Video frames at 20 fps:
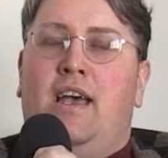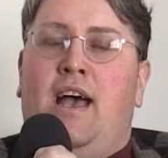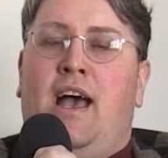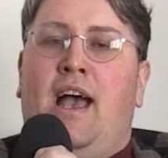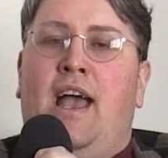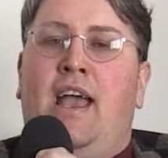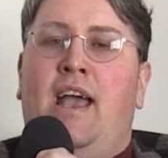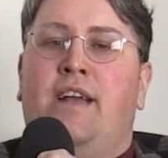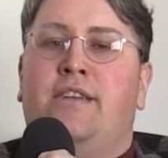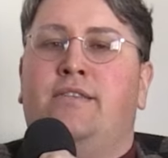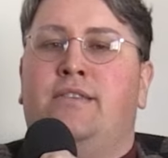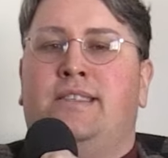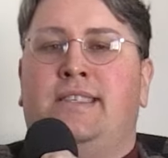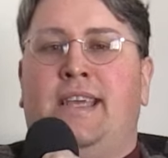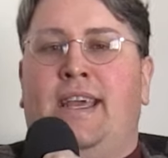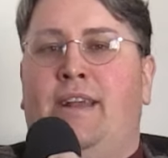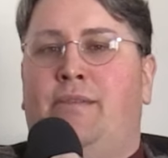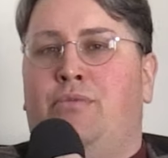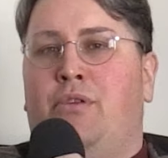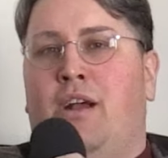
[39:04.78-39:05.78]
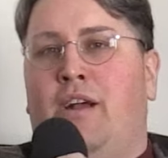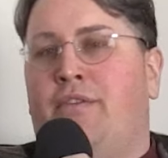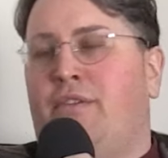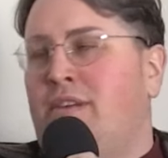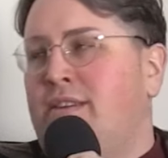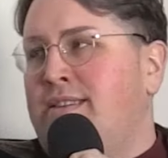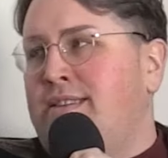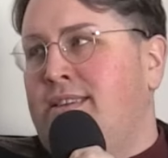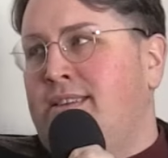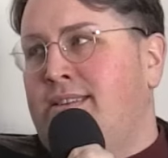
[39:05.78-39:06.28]
I understand
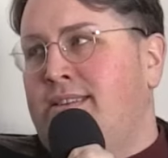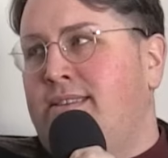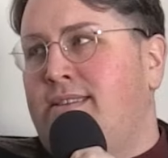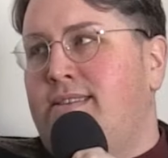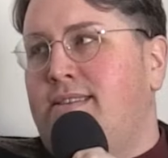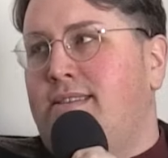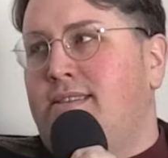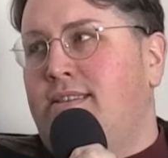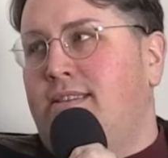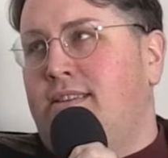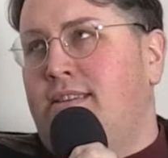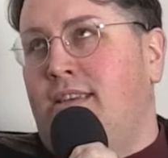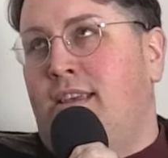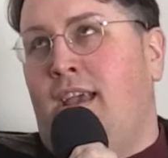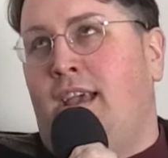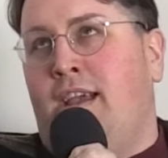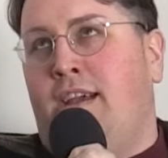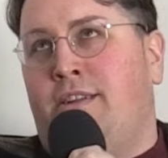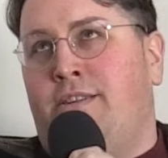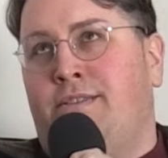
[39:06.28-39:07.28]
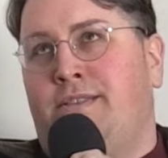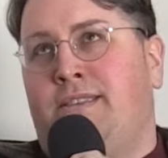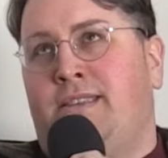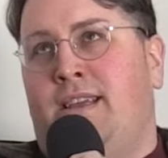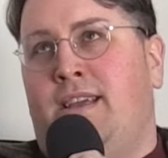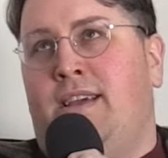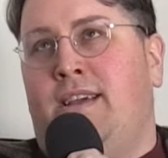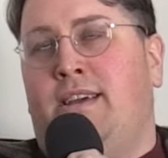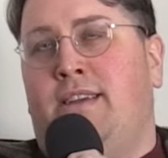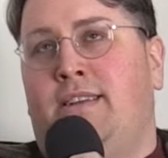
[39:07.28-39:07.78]
preferences, I
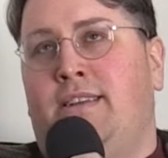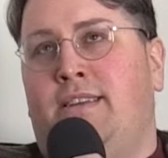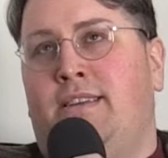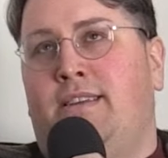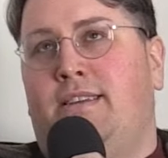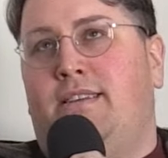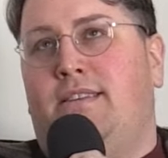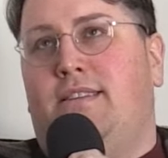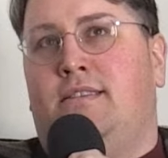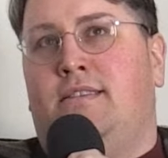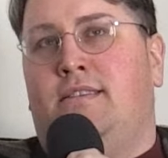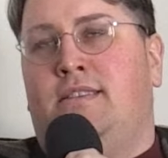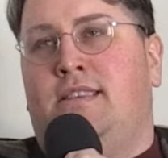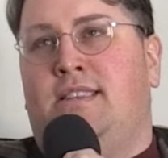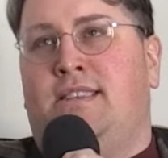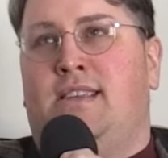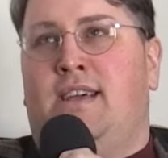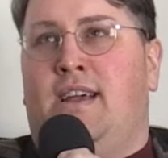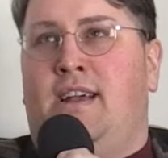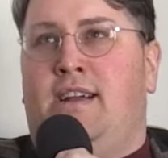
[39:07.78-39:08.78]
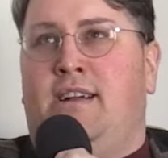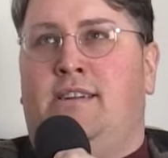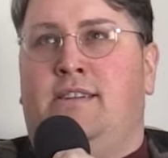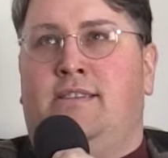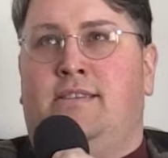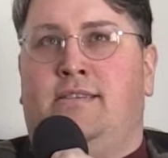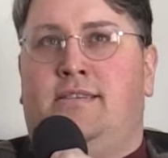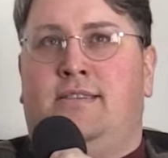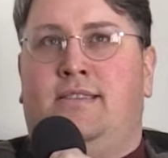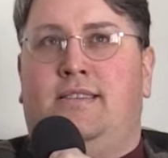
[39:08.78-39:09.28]
understand
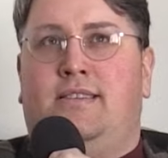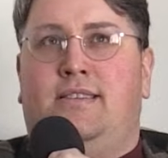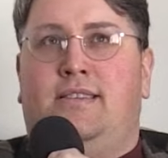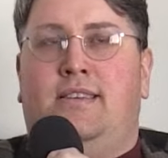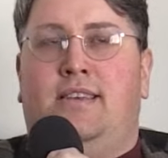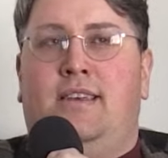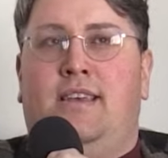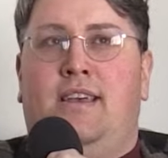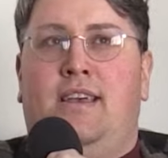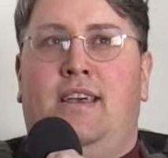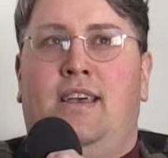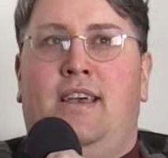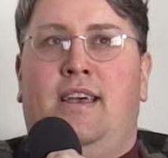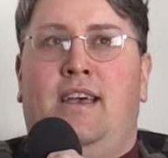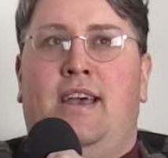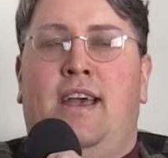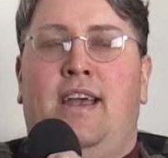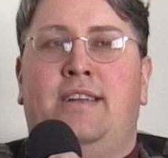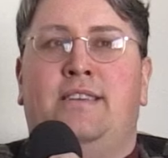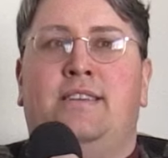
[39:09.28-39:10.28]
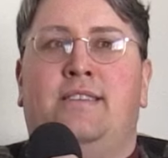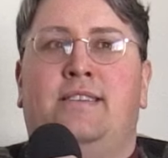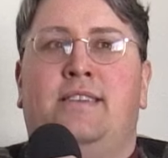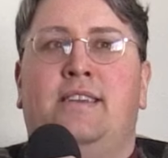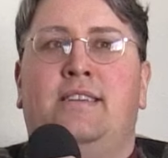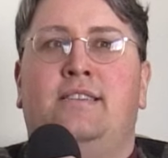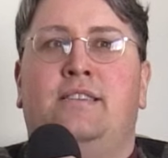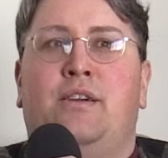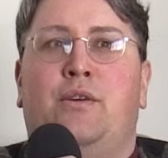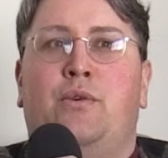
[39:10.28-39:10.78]
desires. I just
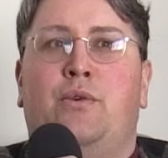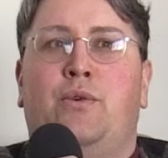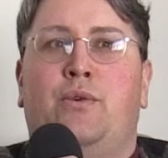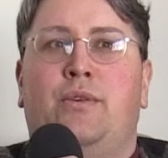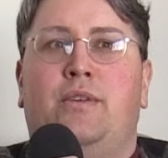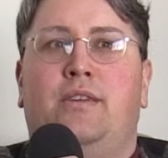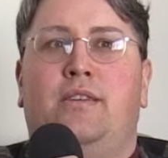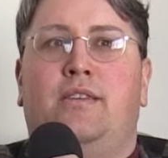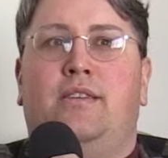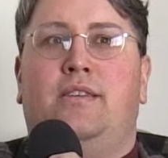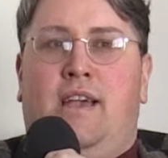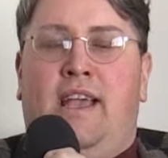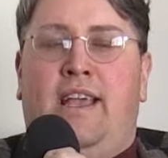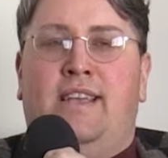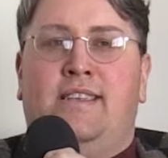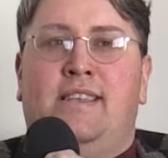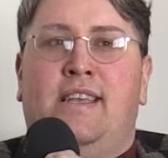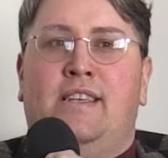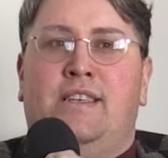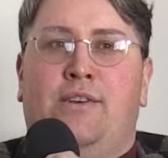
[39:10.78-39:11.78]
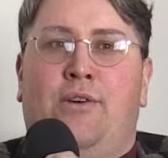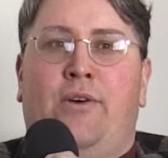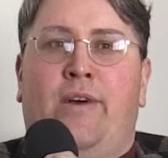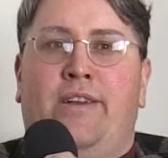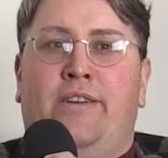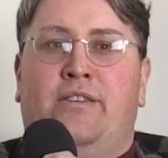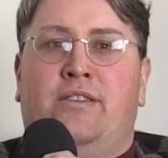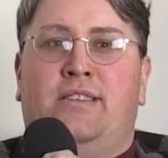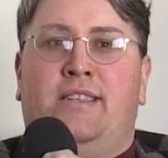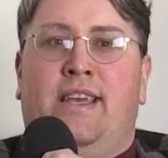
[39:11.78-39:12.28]
I don't
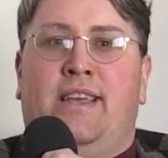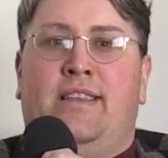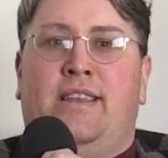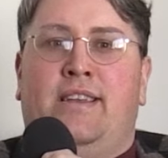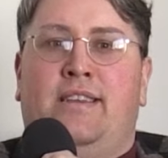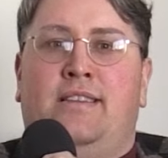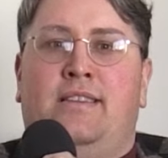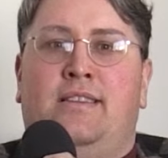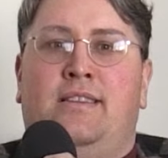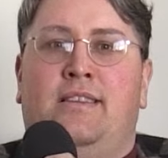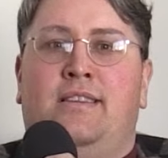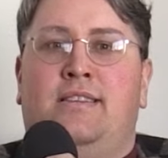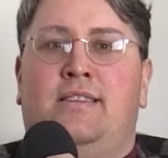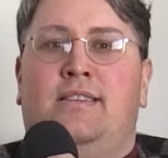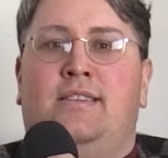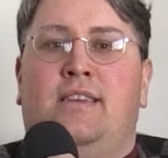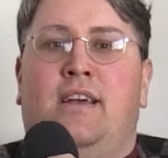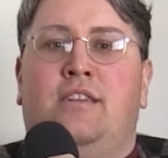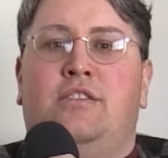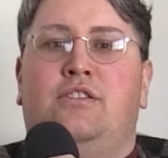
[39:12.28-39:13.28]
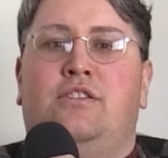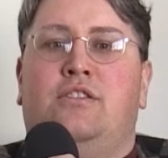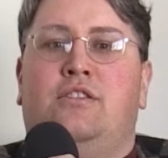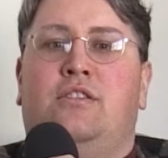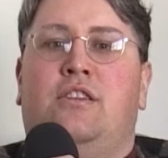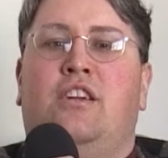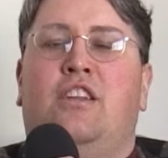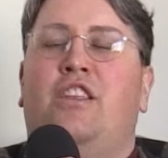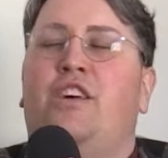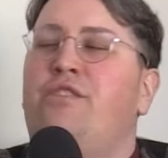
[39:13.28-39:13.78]
understand like the
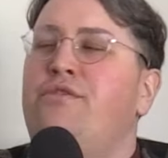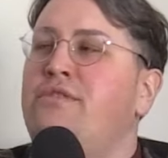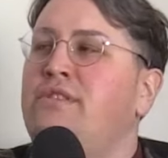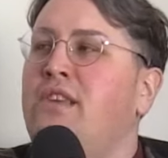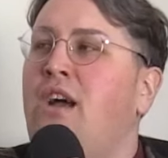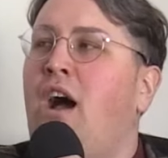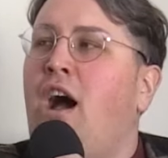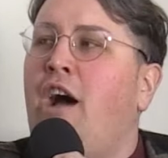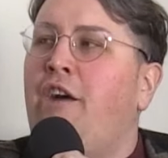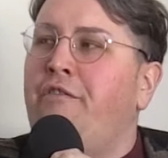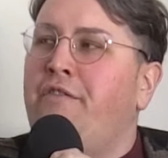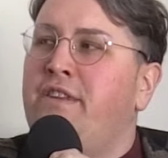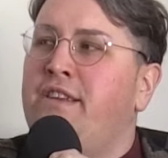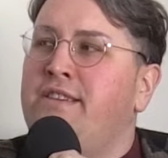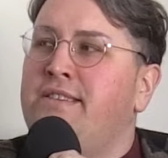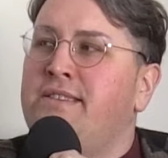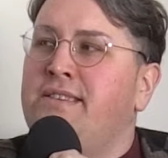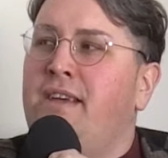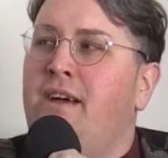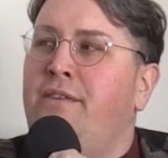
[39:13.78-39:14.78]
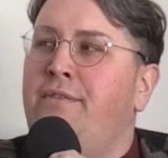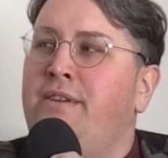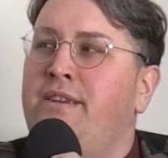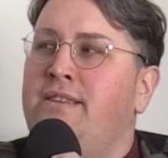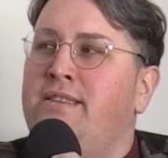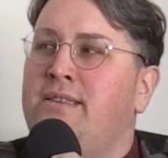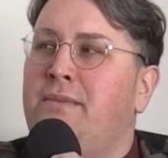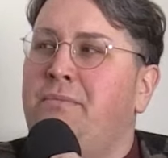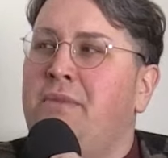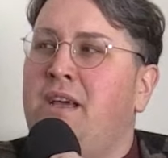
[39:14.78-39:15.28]
such closed offness of
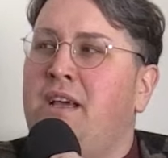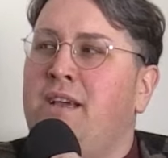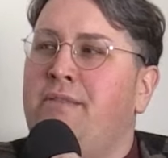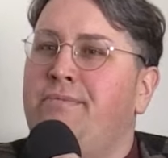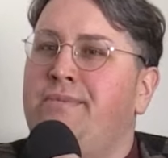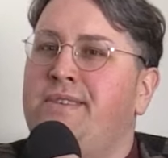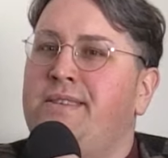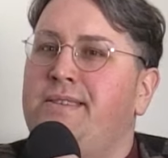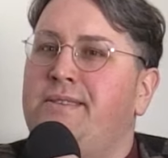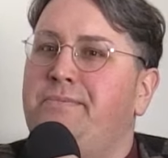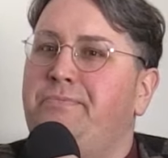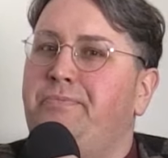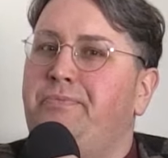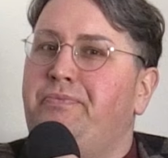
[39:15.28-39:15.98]
it sometimes.